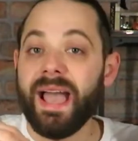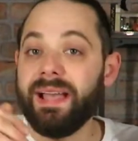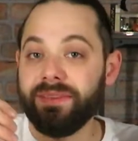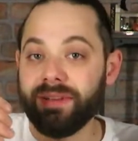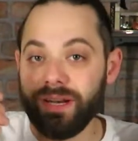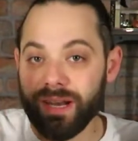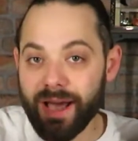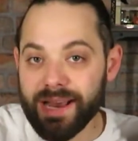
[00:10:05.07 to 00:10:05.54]

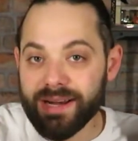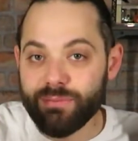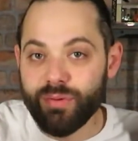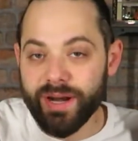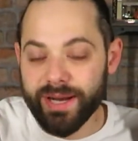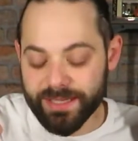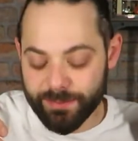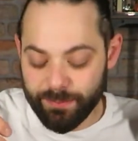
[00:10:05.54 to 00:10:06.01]
And the light
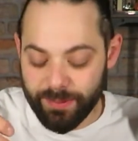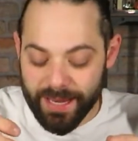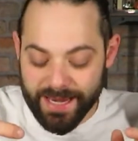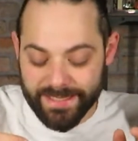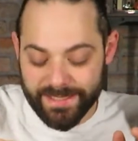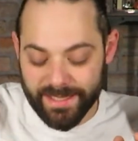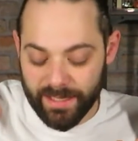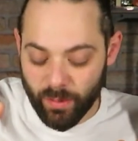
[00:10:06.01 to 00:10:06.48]
brick is
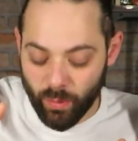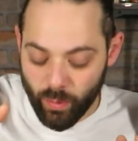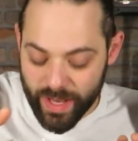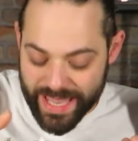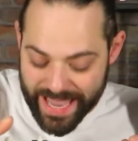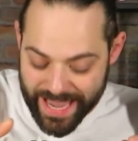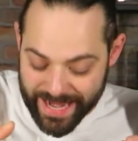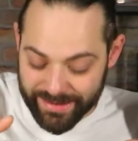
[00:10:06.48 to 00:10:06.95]
placed in a
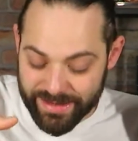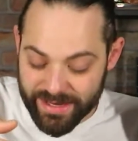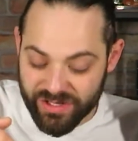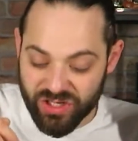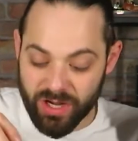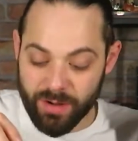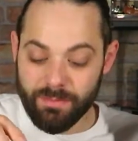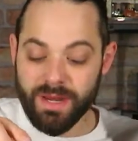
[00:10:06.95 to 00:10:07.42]
way in the
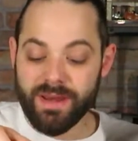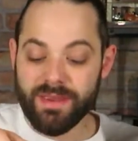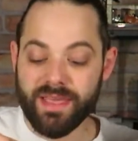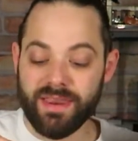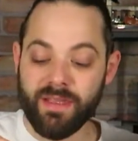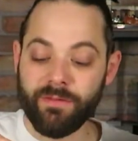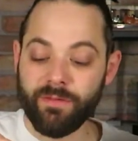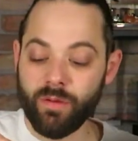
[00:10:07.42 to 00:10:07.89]
chimney
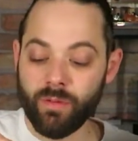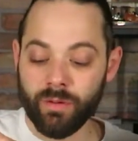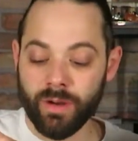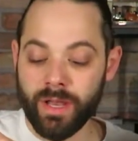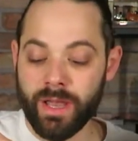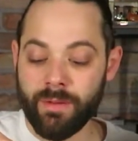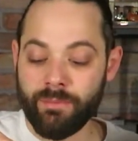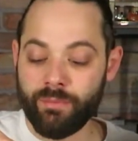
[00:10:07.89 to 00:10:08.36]
that if you
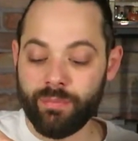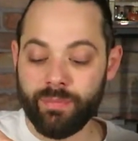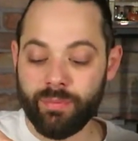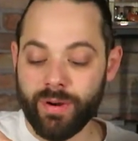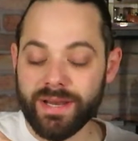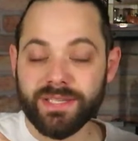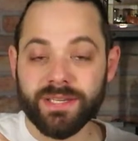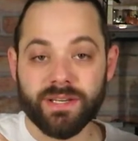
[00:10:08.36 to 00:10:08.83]

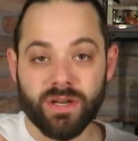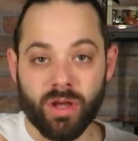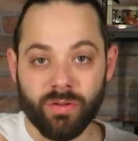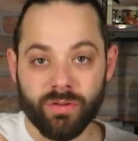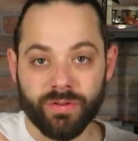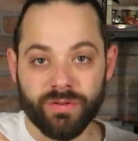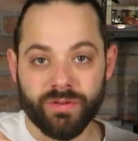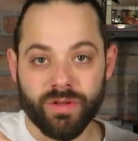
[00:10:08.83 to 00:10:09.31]
press it
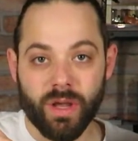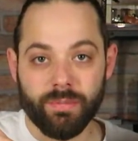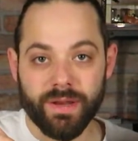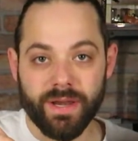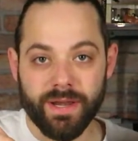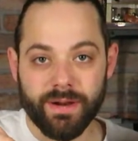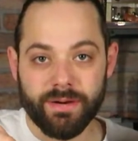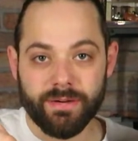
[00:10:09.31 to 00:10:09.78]
on the
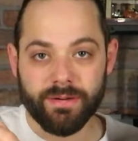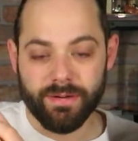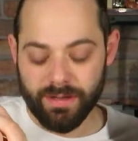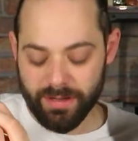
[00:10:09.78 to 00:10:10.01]
top here,